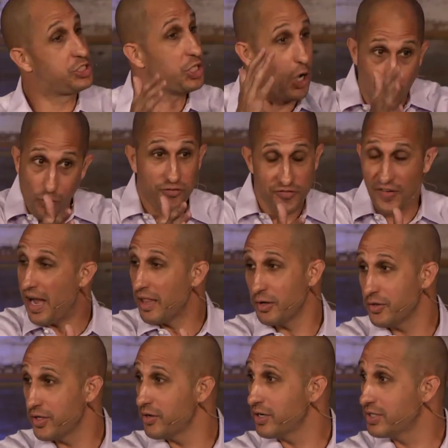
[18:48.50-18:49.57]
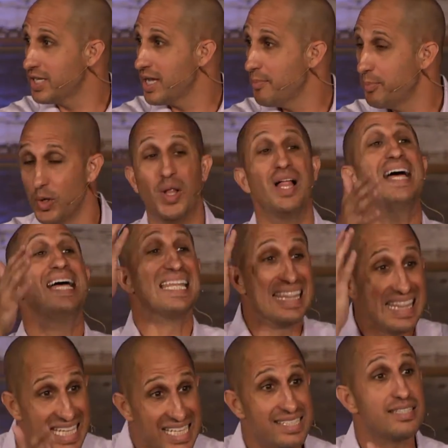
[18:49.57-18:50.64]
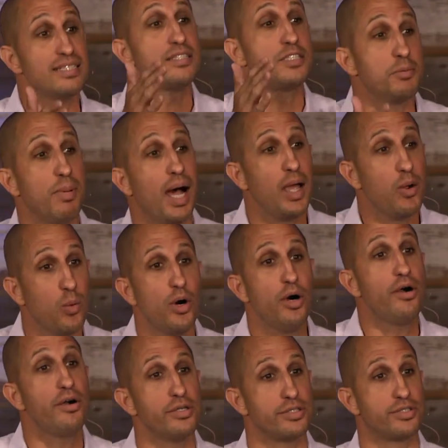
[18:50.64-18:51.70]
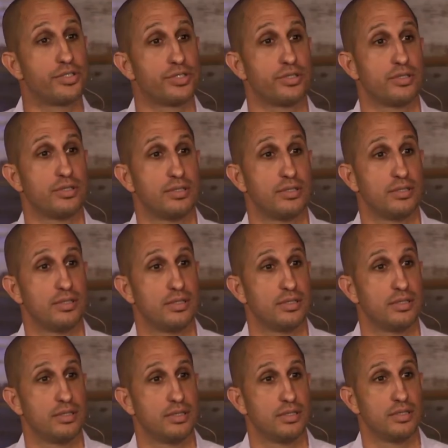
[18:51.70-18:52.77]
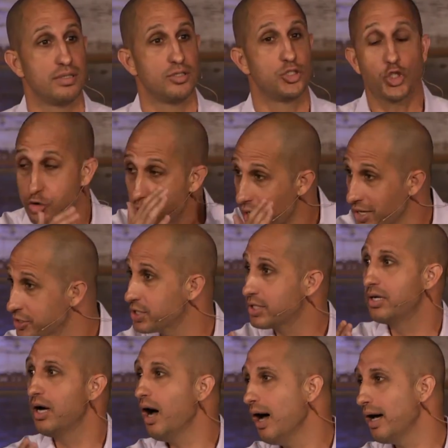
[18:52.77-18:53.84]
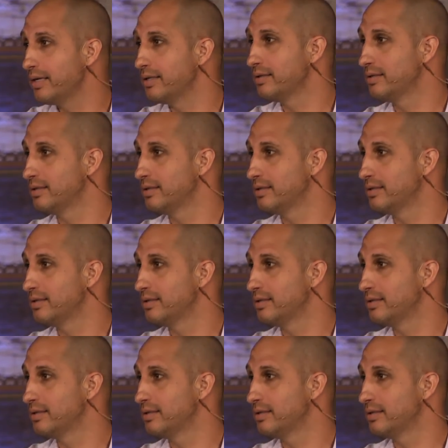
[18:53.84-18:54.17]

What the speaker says: Don't follow their example. Listen to my words. Trust God.